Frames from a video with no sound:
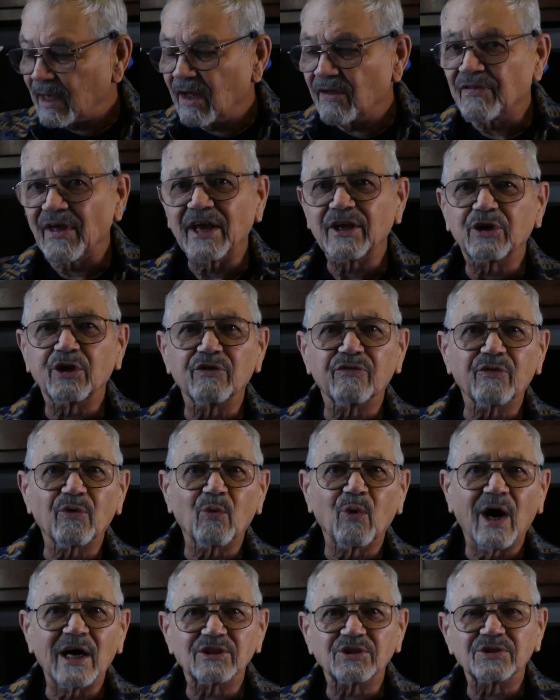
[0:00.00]
Thank you for
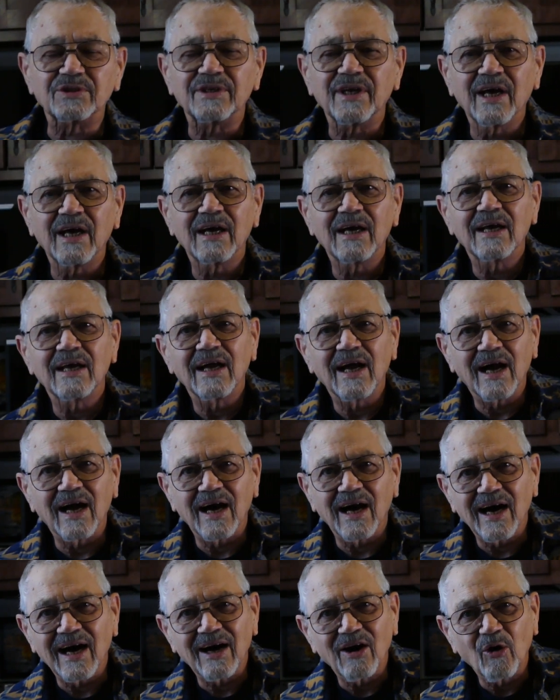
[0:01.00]
watching.
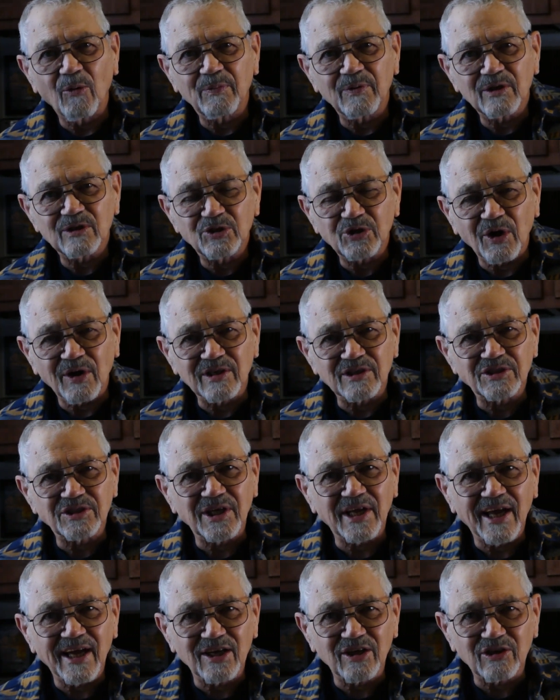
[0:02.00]
I hope you join us
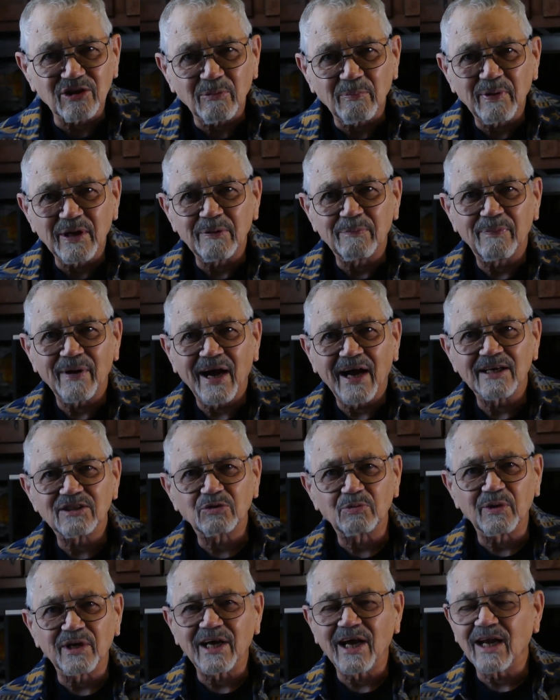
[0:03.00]
again on the Pew
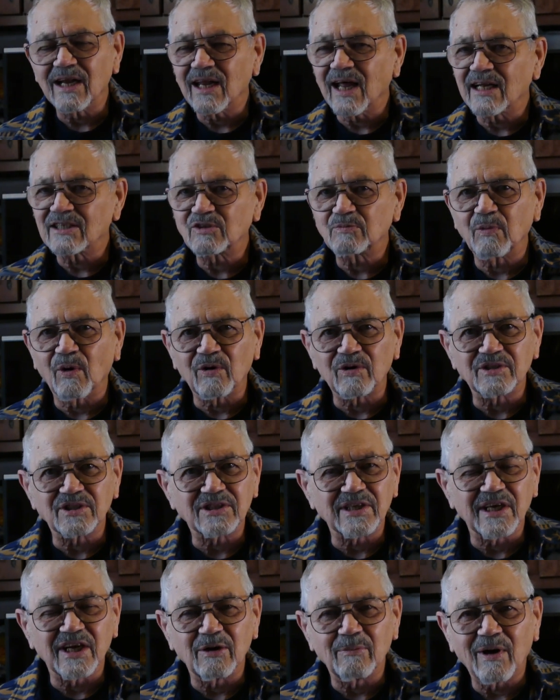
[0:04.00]
Patch. We got lots more to
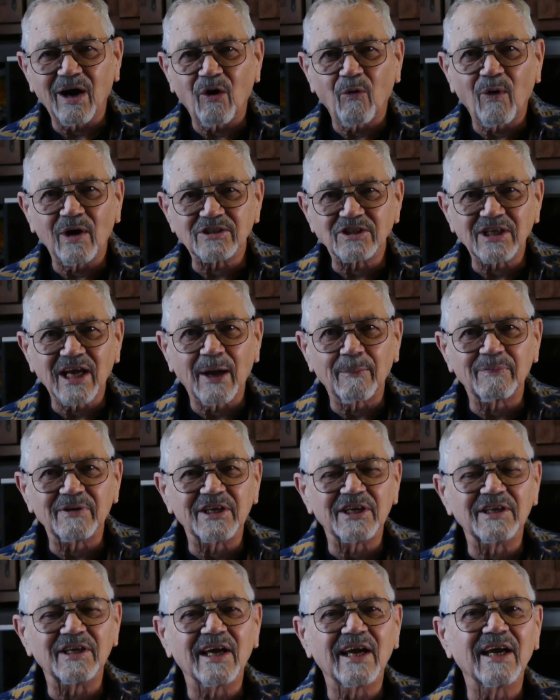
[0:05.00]
say about what's
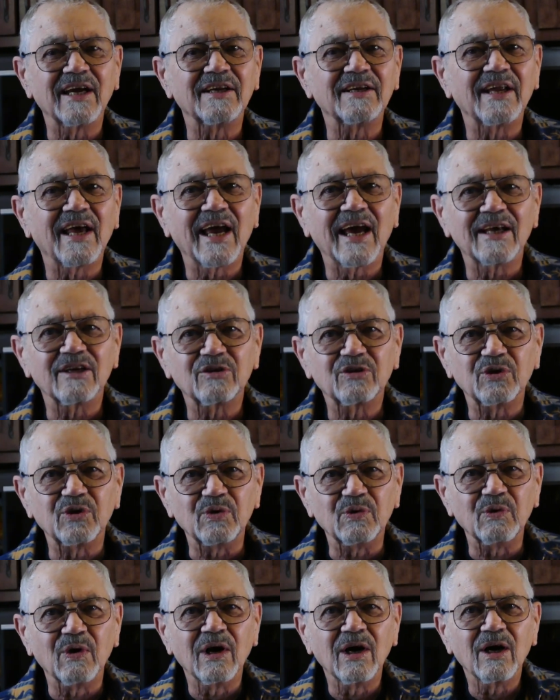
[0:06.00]
happening in and
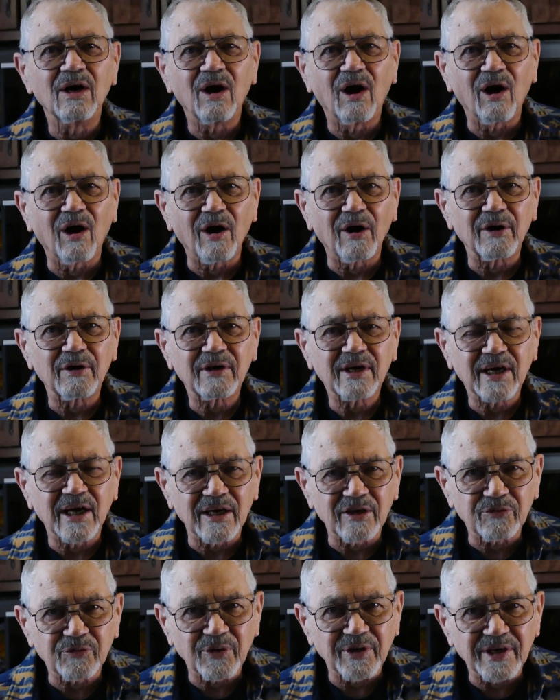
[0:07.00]
to our
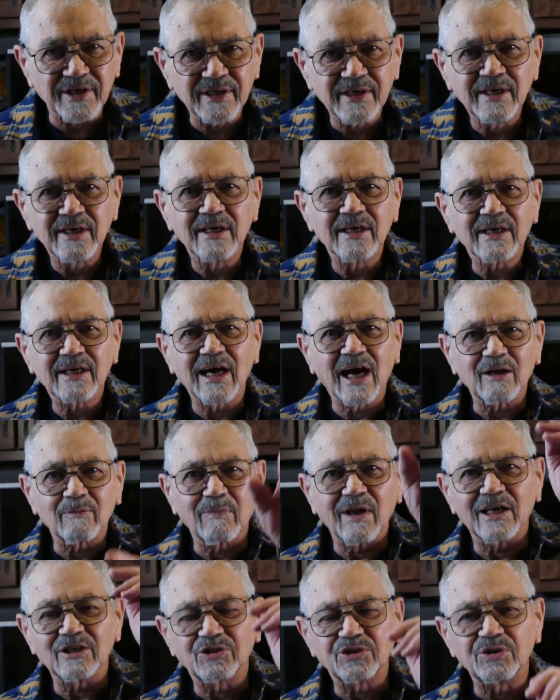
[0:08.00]
country. God
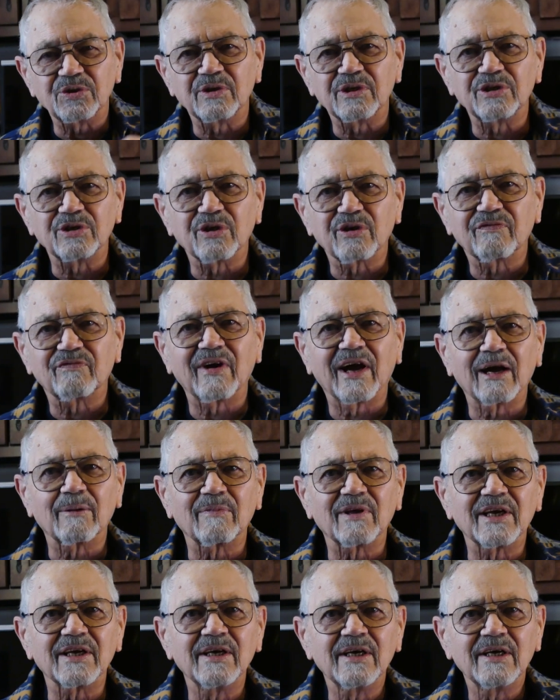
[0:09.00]
bless you and your
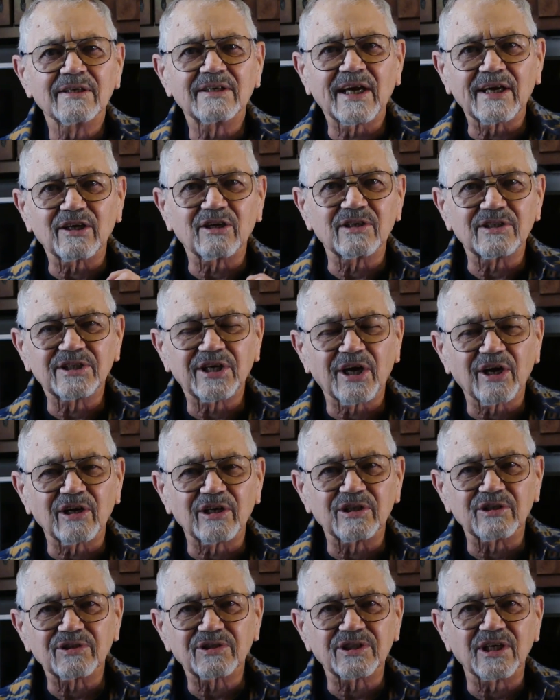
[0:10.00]
family. Take good care
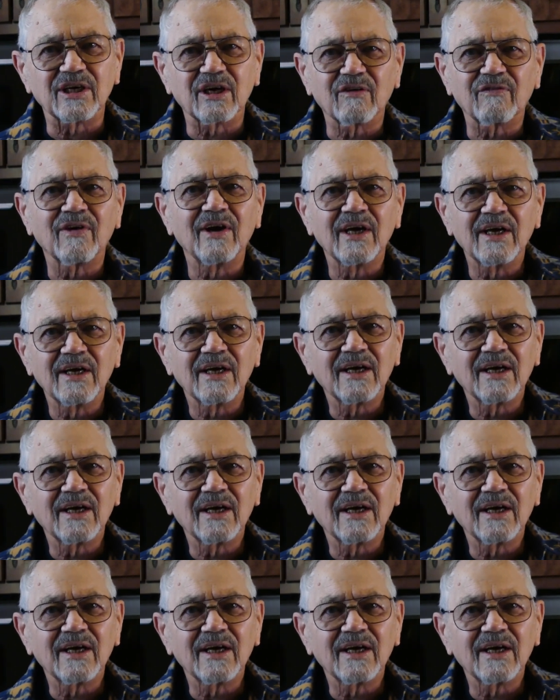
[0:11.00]
of yourself.